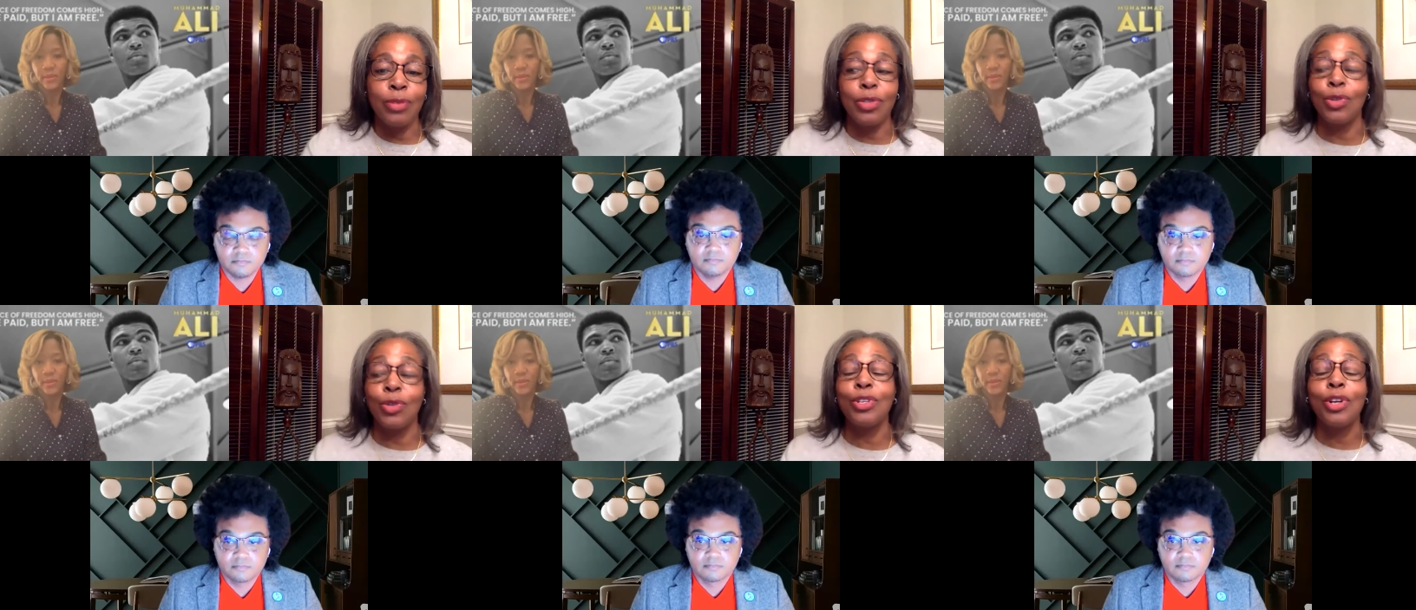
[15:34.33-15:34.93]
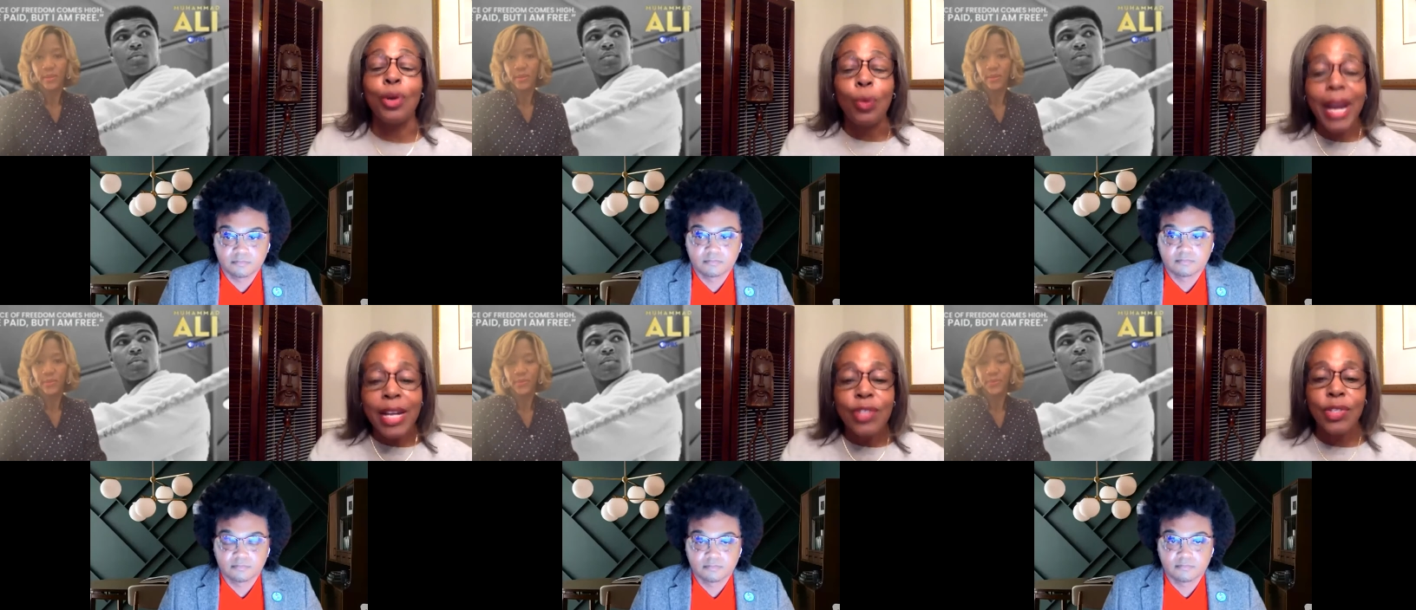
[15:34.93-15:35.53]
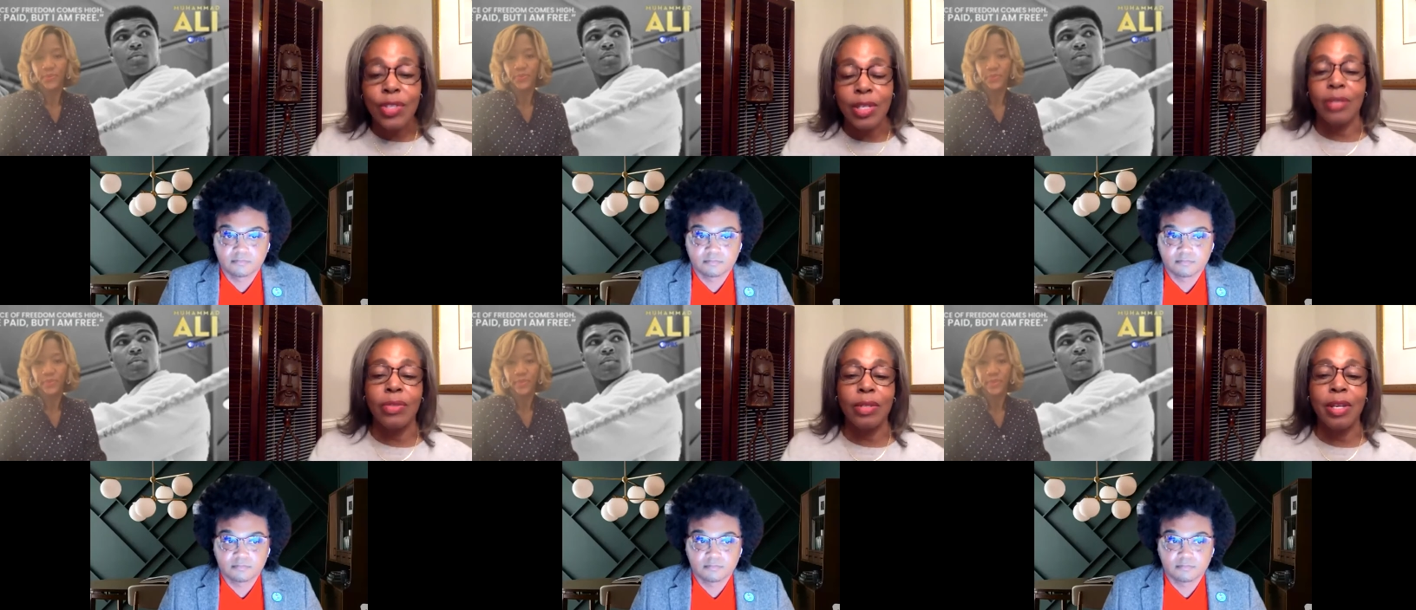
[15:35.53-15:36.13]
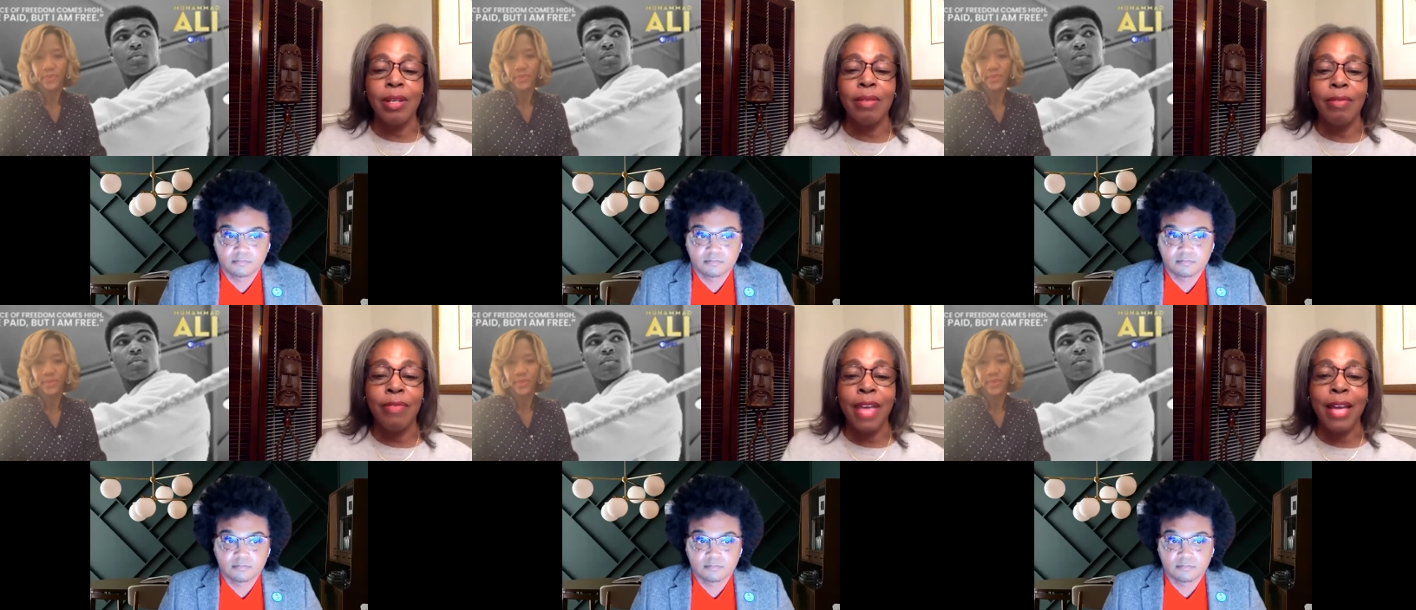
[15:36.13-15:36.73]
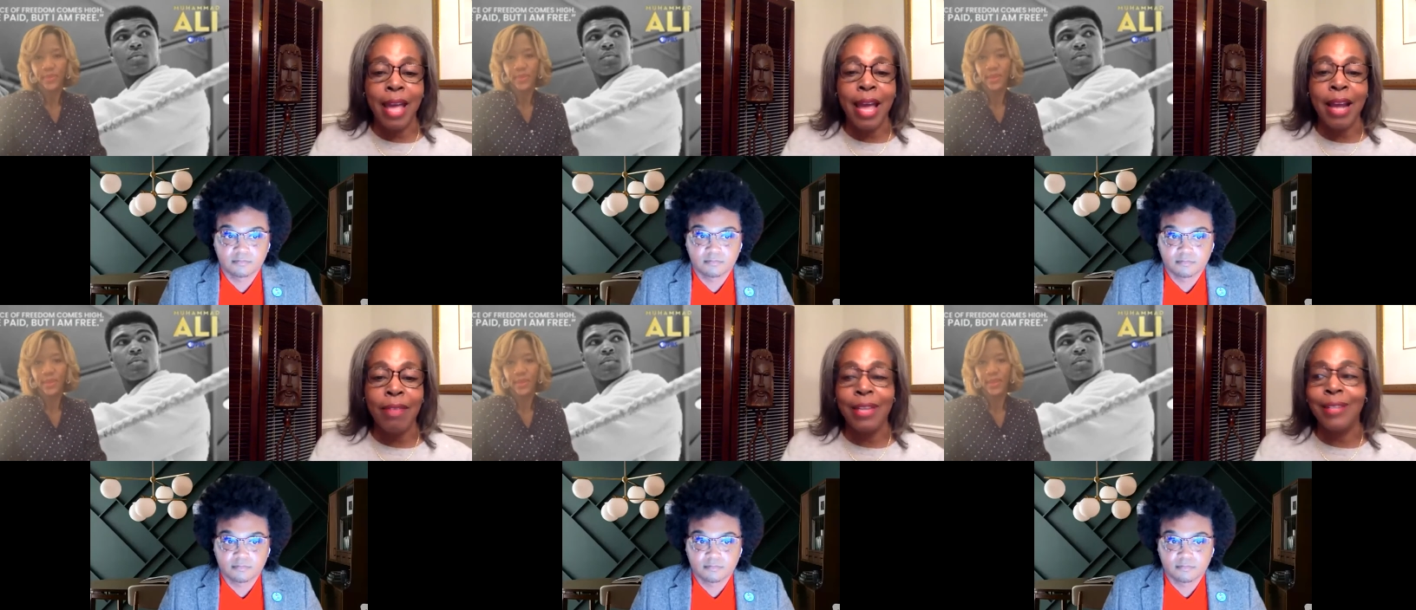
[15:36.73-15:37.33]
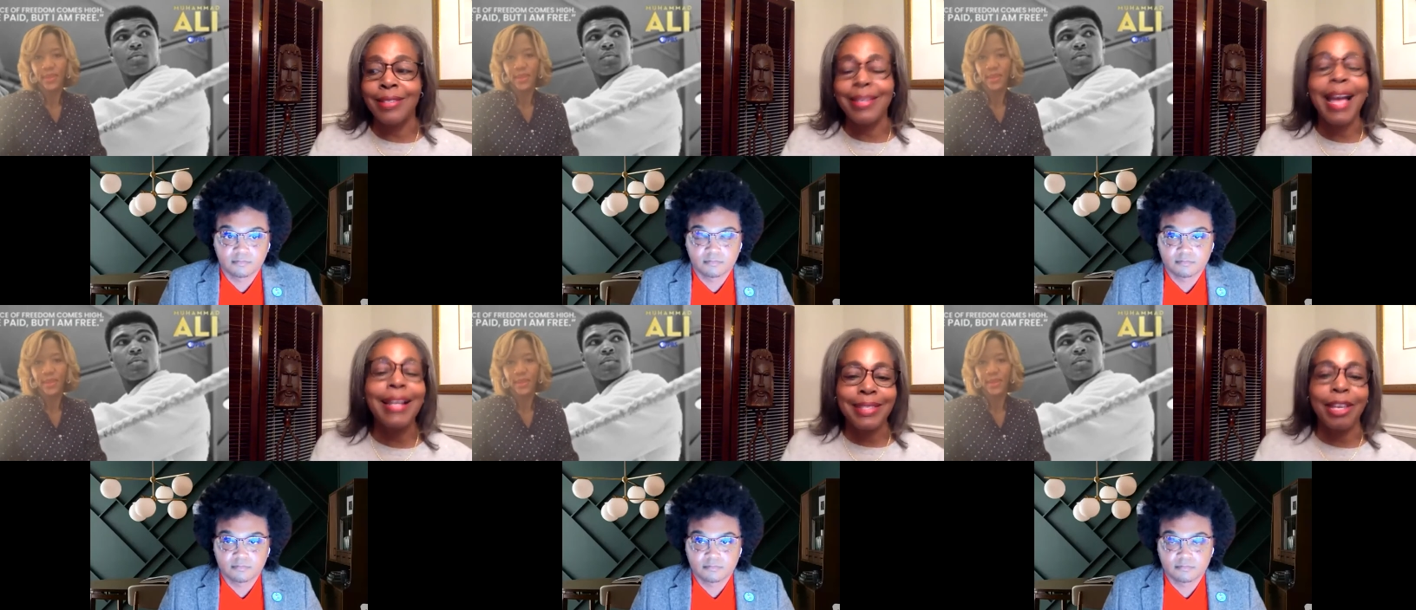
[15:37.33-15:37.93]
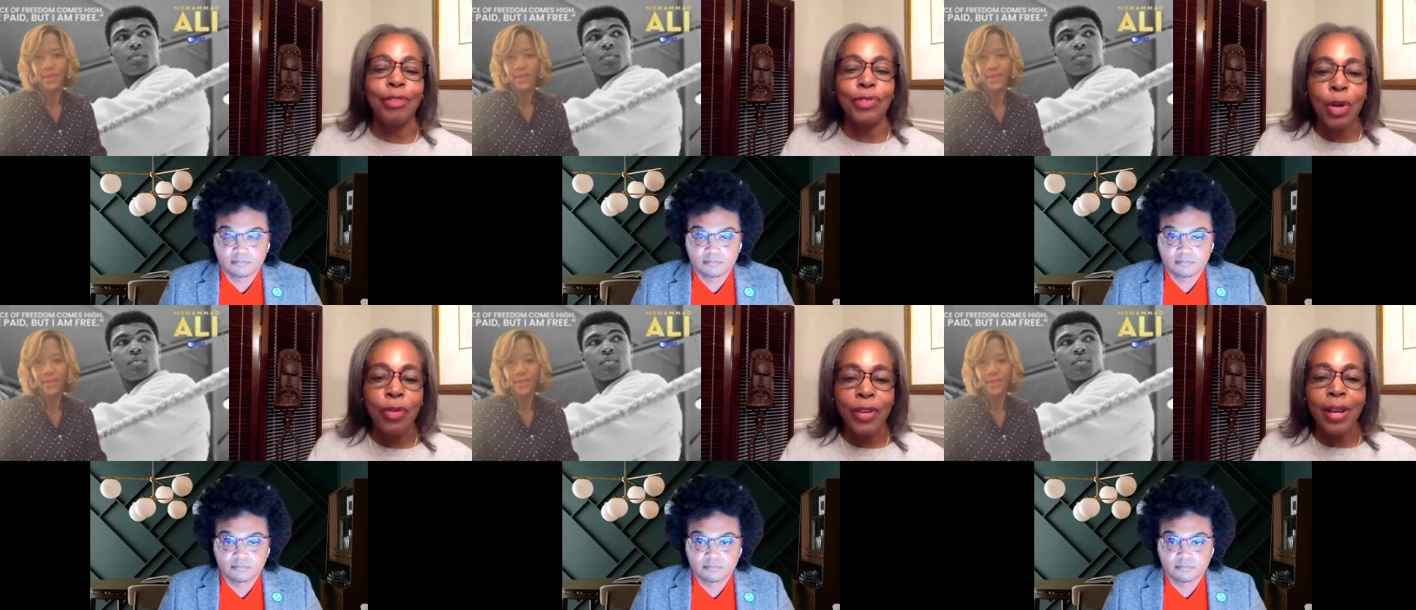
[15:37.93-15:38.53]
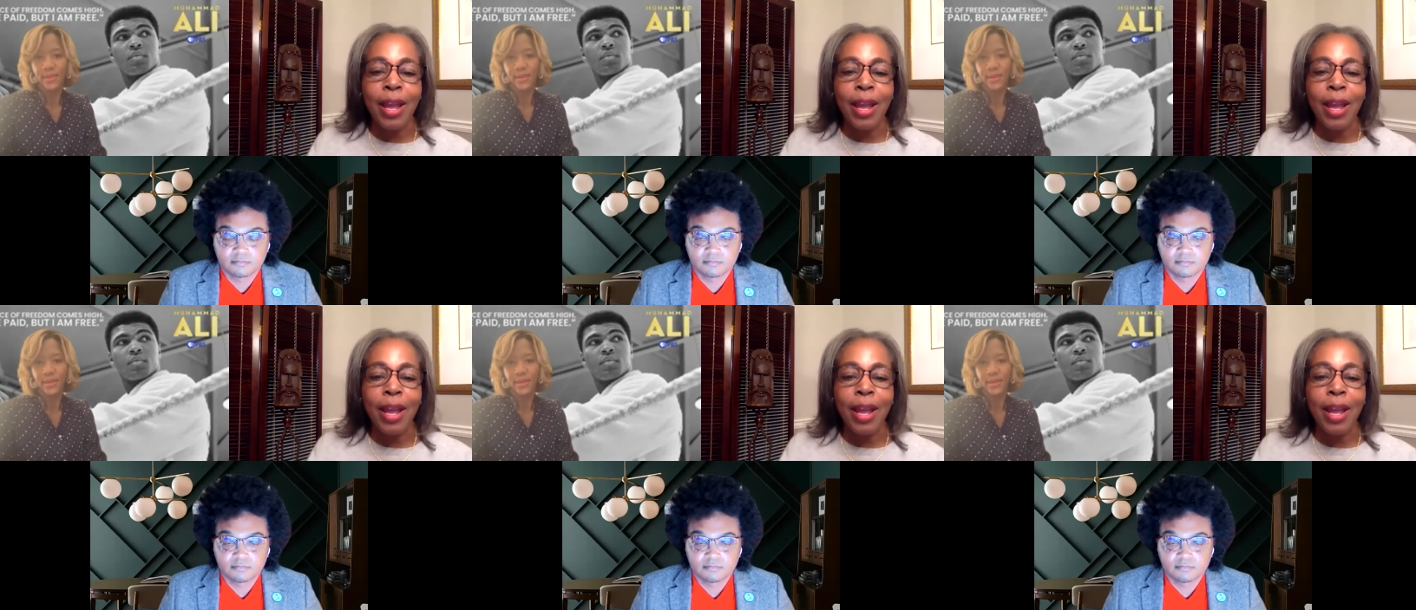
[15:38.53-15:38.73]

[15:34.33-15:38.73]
Speaker 1: a certain courageousness in that act that is not self-serving